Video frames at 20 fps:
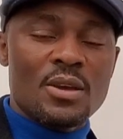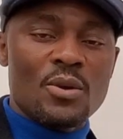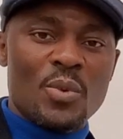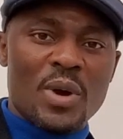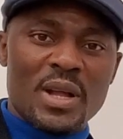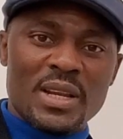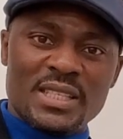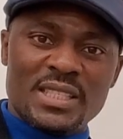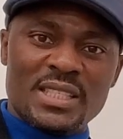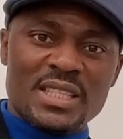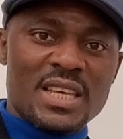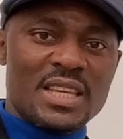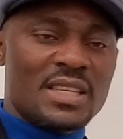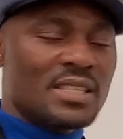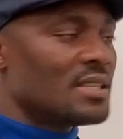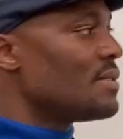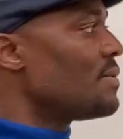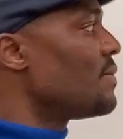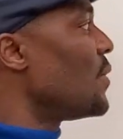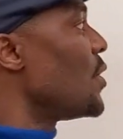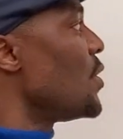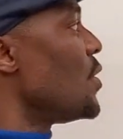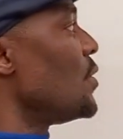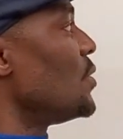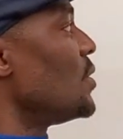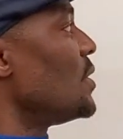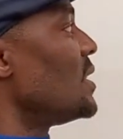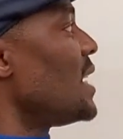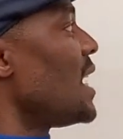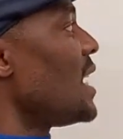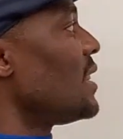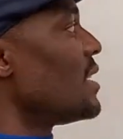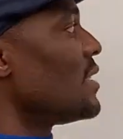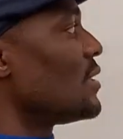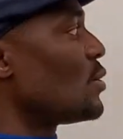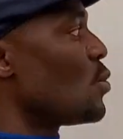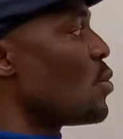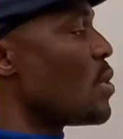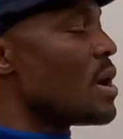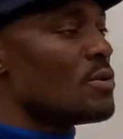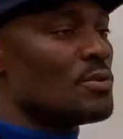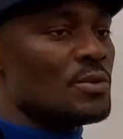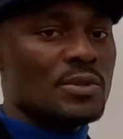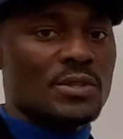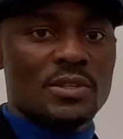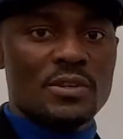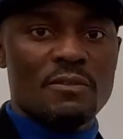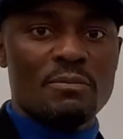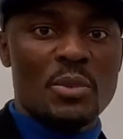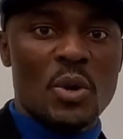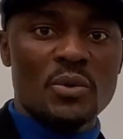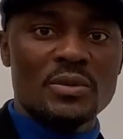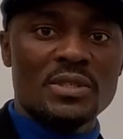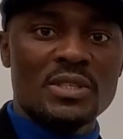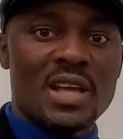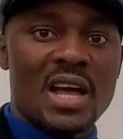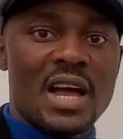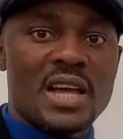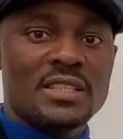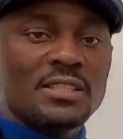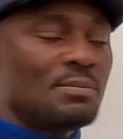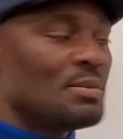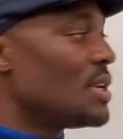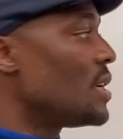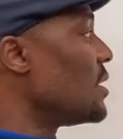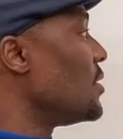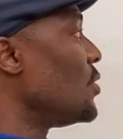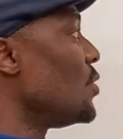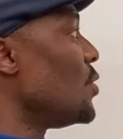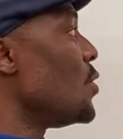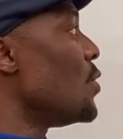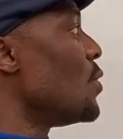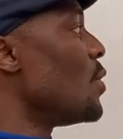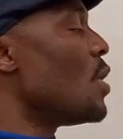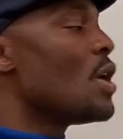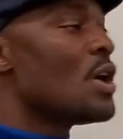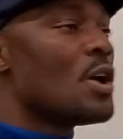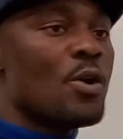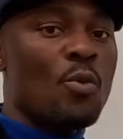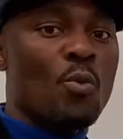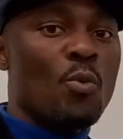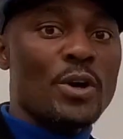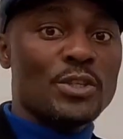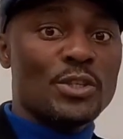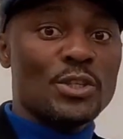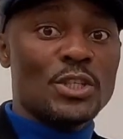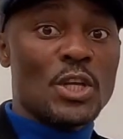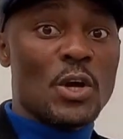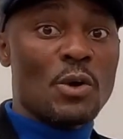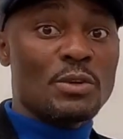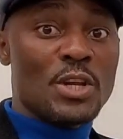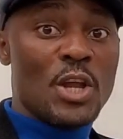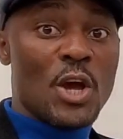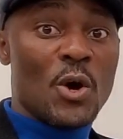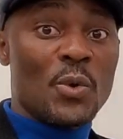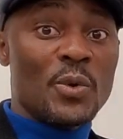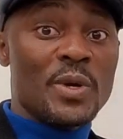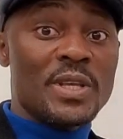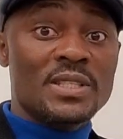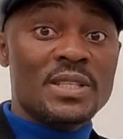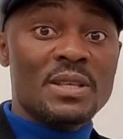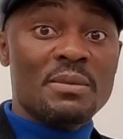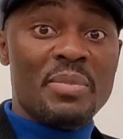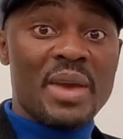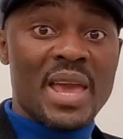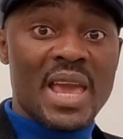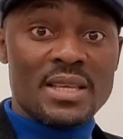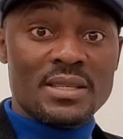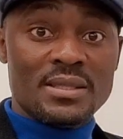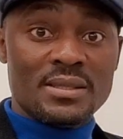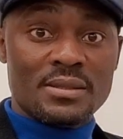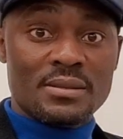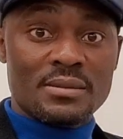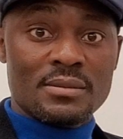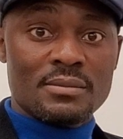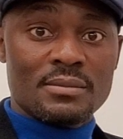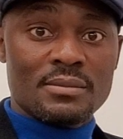Well, it's easy for you to take the square roots of both sides because you what you don't know is the base.